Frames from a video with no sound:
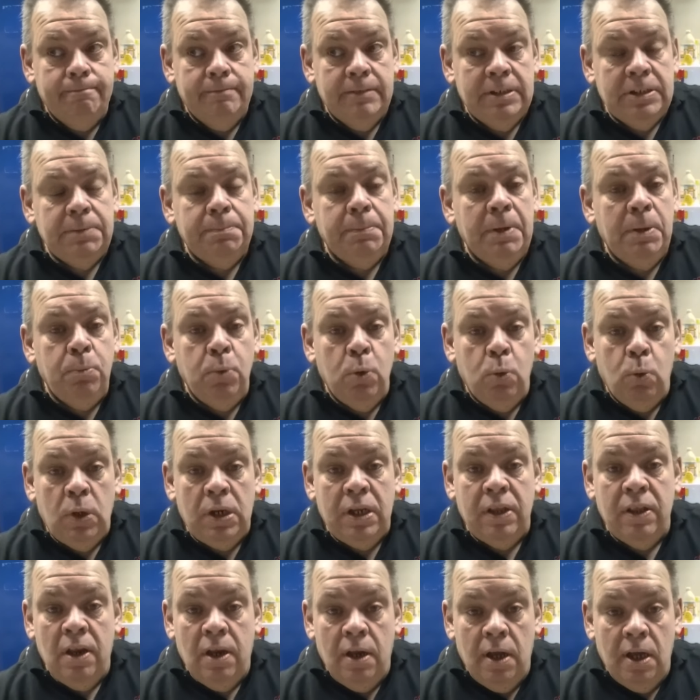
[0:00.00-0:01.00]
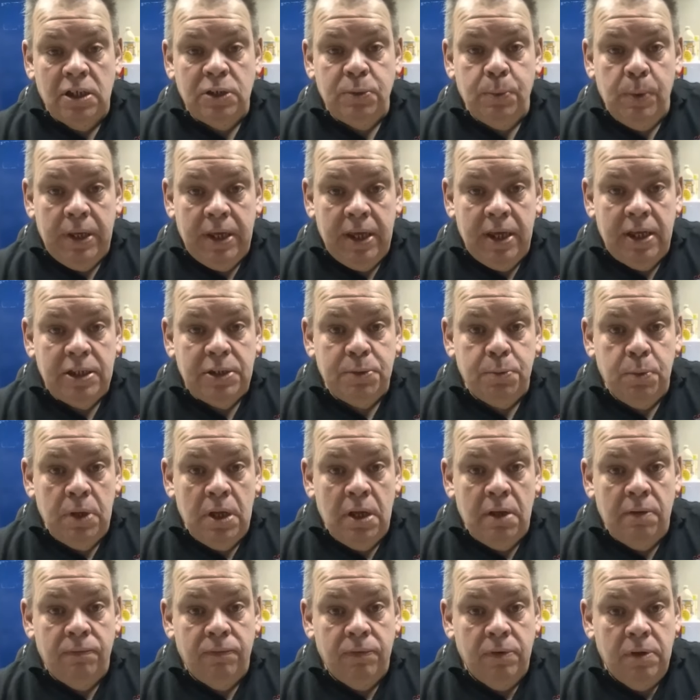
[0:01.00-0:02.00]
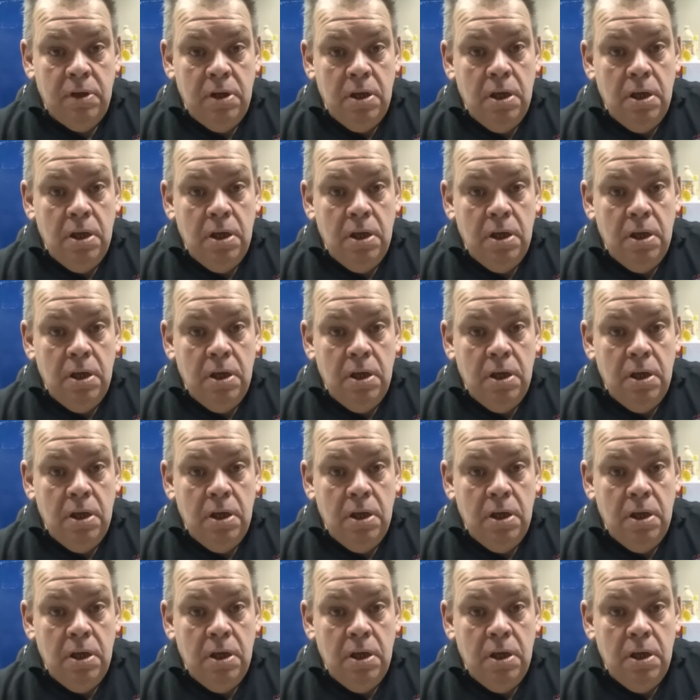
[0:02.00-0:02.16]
This may be one of the last weekends we have